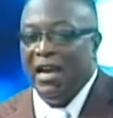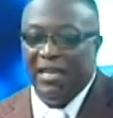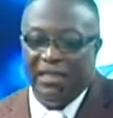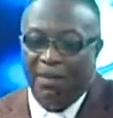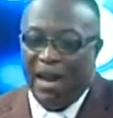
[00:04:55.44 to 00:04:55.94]

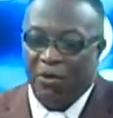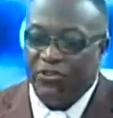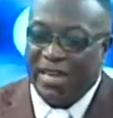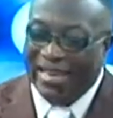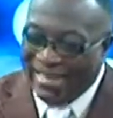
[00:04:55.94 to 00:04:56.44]
And the Bible
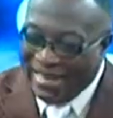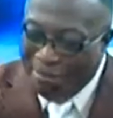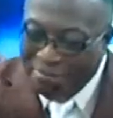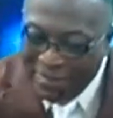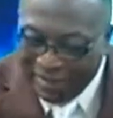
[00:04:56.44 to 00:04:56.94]
said in the
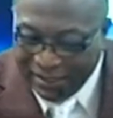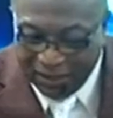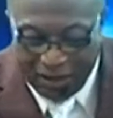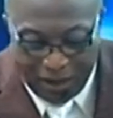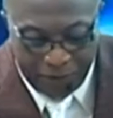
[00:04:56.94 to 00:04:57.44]

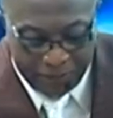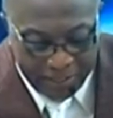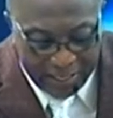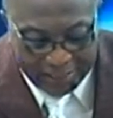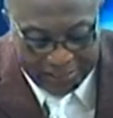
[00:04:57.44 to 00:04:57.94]
middle of
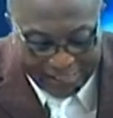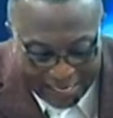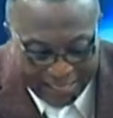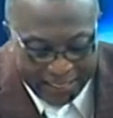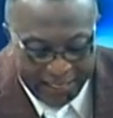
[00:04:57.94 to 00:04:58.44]
their
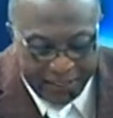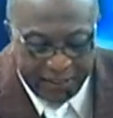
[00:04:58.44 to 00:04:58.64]
journey